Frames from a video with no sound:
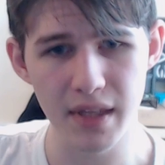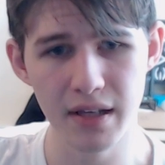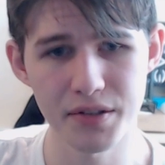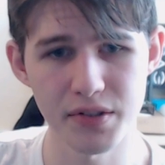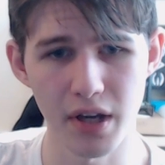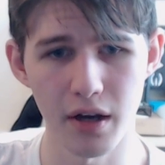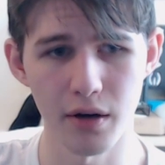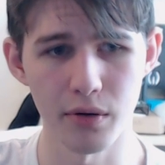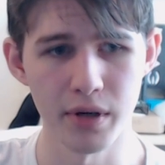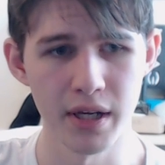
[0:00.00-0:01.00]

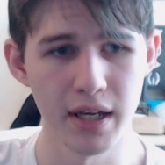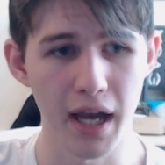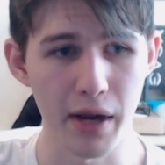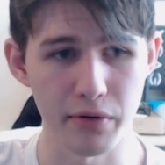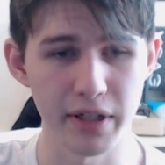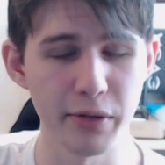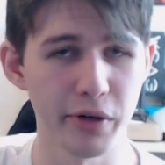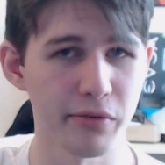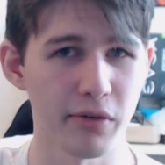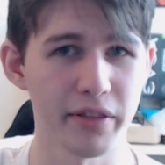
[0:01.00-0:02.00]
So I really
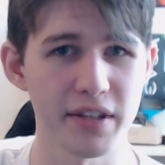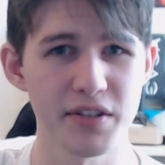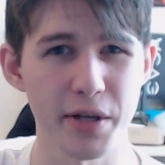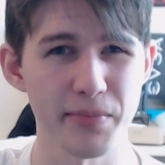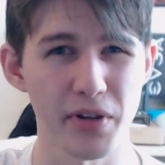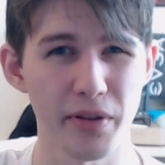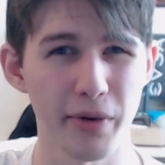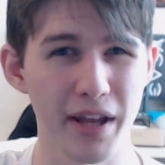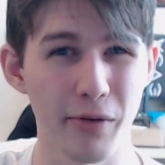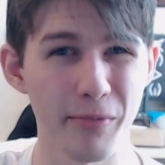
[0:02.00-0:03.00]
wouldn't run these chips all the
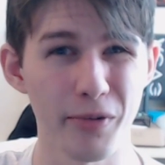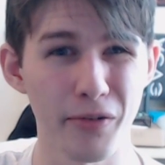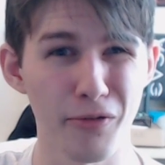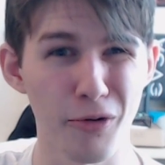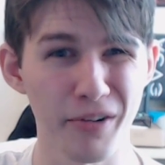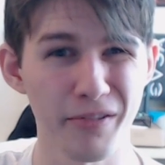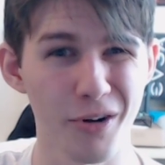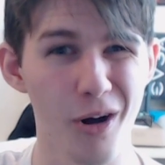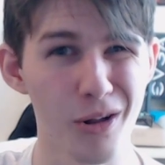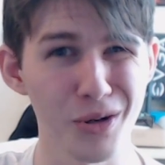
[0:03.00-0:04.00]
way at 1.4 for
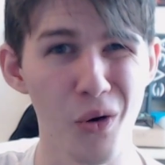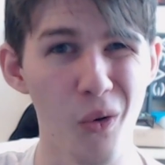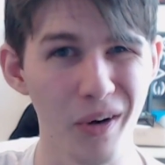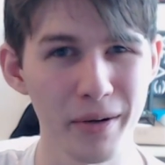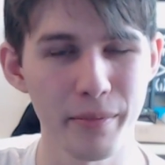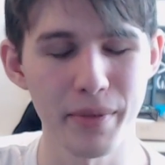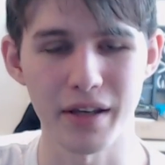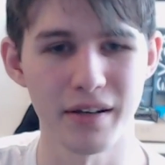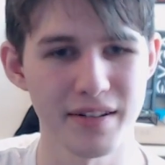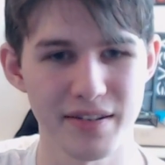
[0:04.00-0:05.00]
all core,
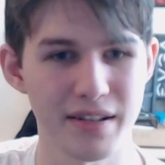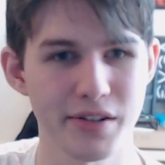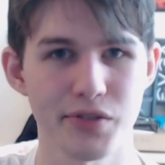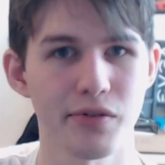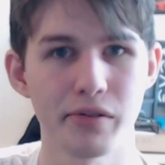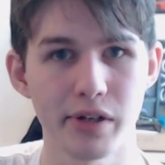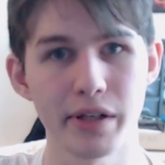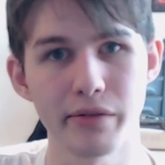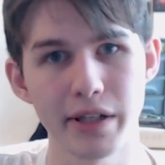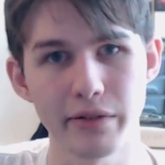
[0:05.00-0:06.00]
because they just run
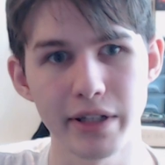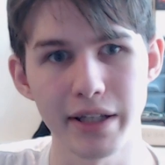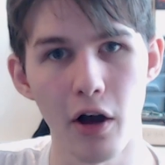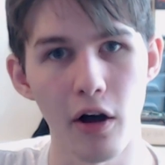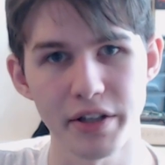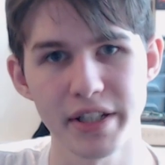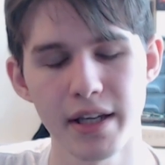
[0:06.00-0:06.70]
really, really, really hot.